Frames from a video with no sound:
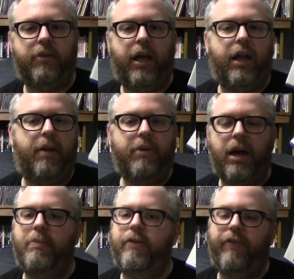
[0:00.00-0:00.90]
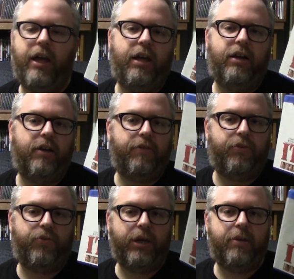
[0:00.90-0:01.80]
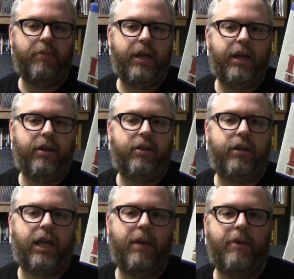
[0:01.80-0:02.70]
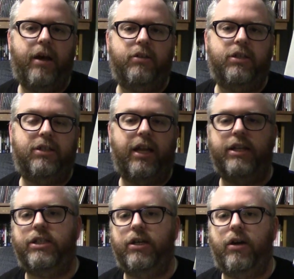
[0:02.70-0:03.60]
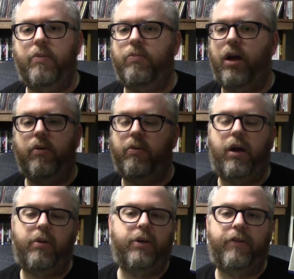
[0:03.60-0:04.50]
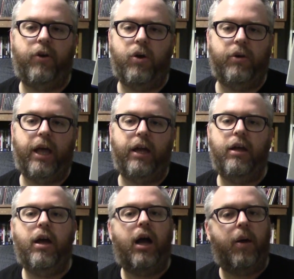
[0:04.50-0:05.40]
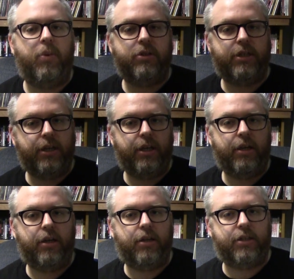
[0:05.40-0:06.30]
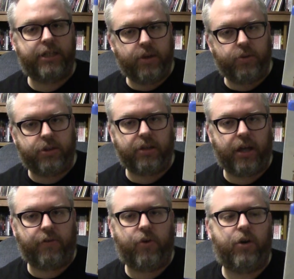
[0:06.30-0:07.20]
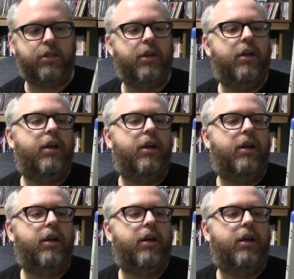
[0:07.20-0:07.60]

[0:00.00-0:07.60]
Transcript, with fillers: And I'm not a big fan of the remake that came out just last year. I, I would probably never own that. I will see the sequel to that, of course.